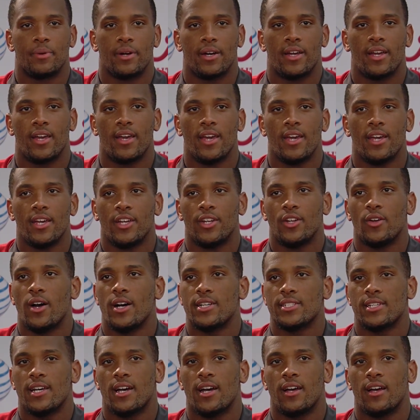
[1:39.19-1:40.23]
but you know,
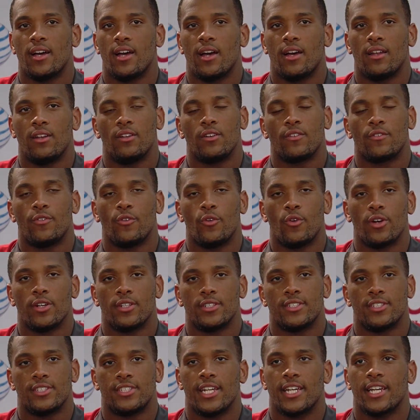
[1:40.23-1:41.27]
as I, I look
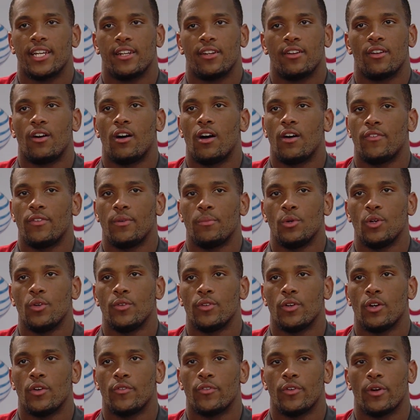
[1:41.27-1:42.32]
forward to shaking it off and
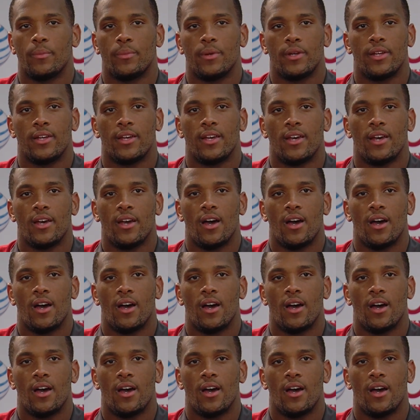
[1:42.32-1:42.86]
moving on from it.